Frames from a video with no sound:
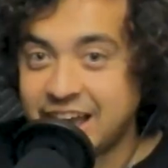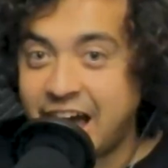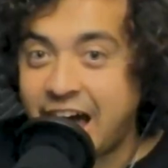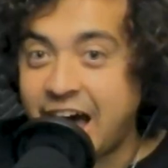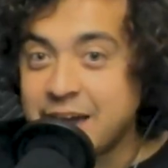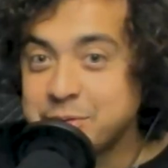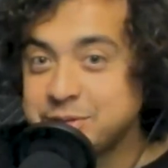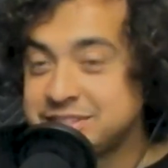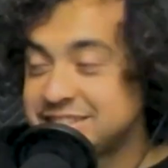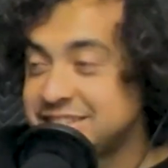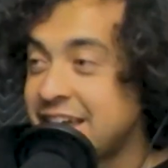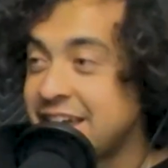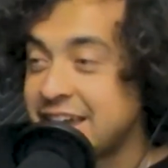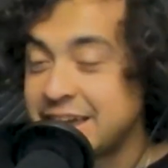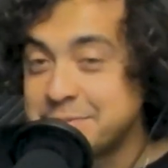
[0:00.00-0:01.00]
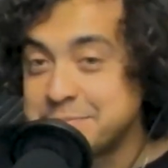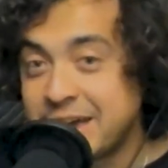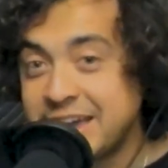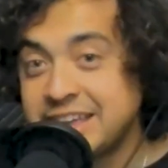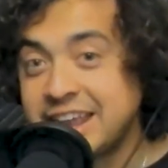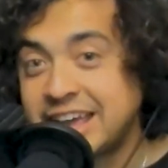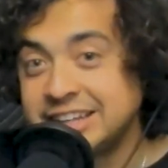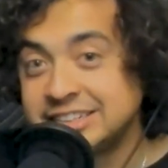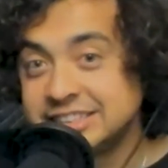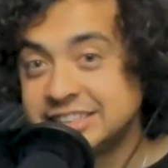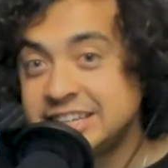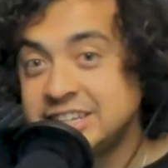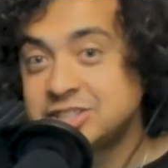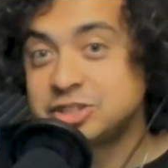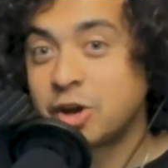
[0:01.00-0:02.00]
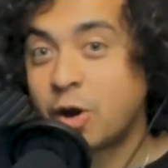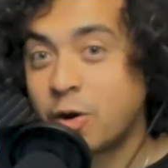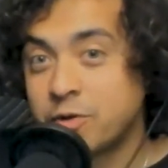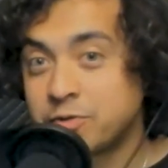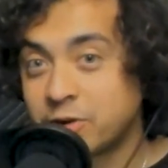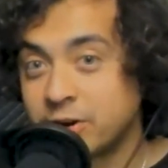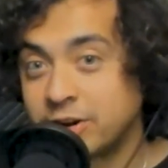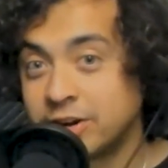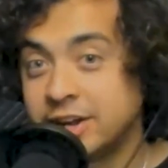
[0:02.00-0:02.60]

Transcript: I would say it made at least over